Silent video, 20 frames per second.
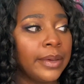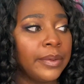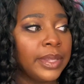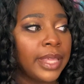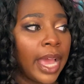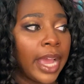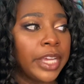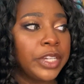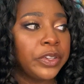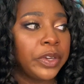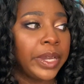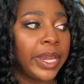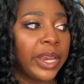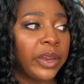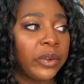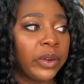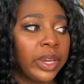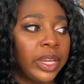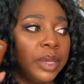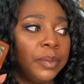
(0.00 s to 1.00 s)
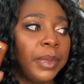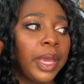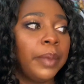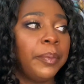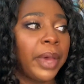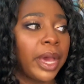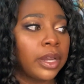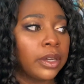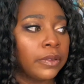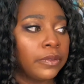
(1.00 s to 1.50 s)
with hydrating cream and
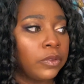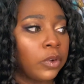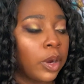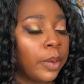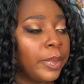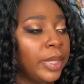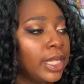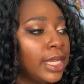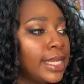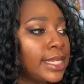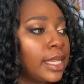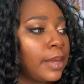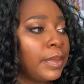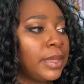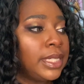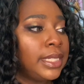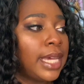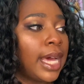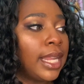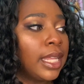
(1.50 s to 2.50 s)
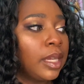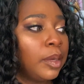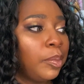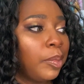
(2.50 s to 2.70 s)
powder formulas in metallic